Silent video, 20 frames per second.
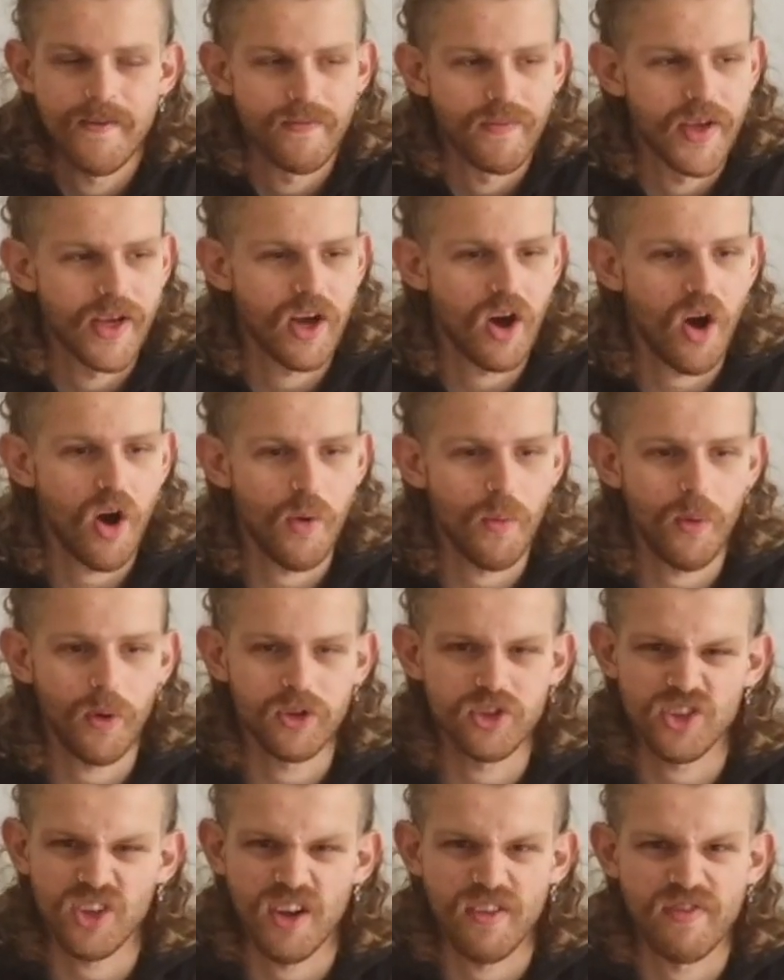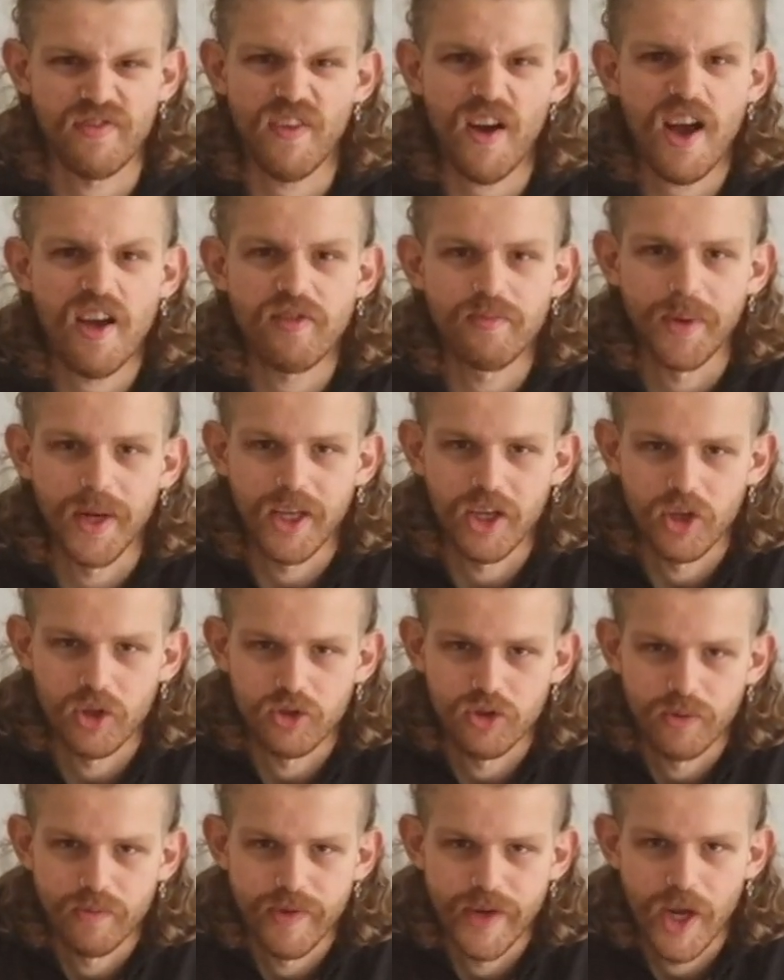They can't watch a 5-minute
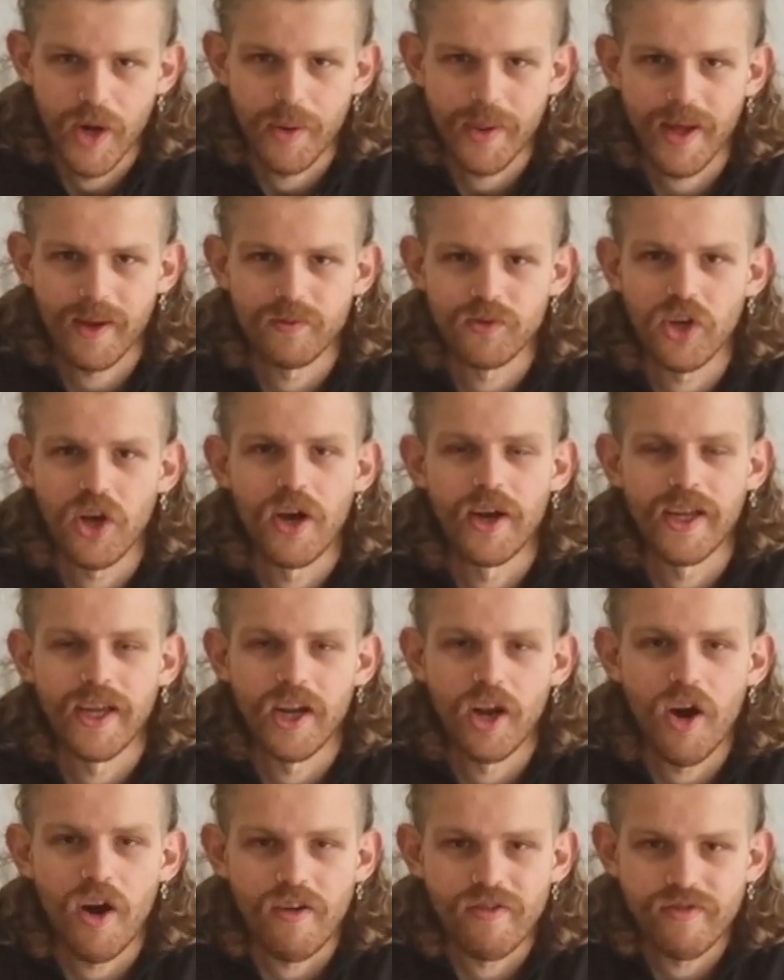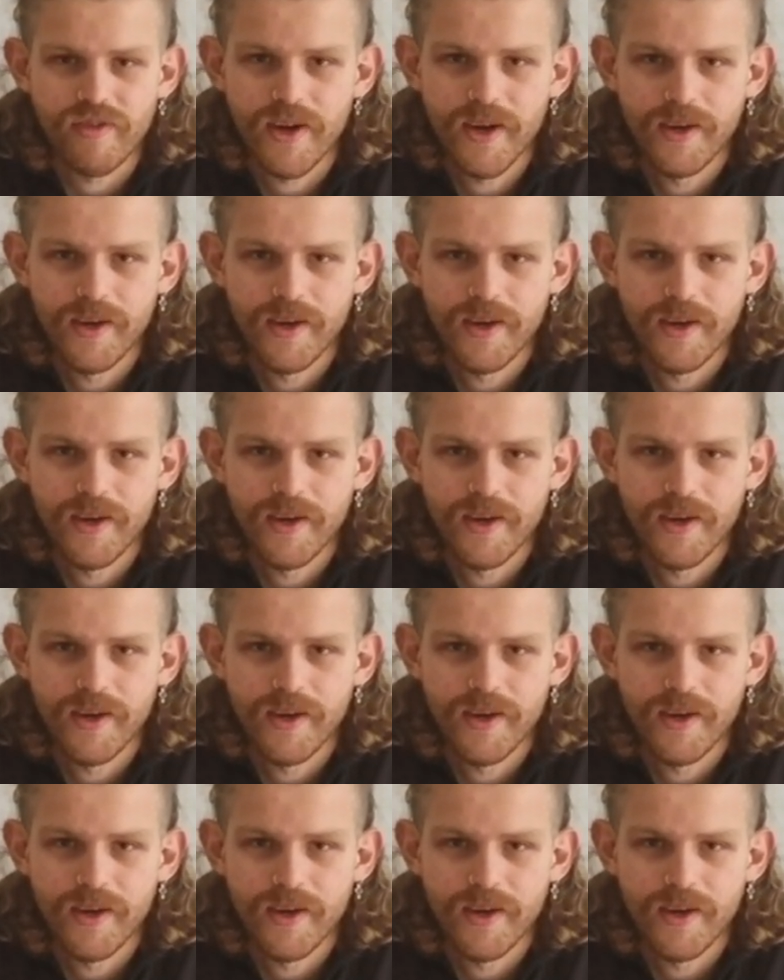YouTube video without turning it off.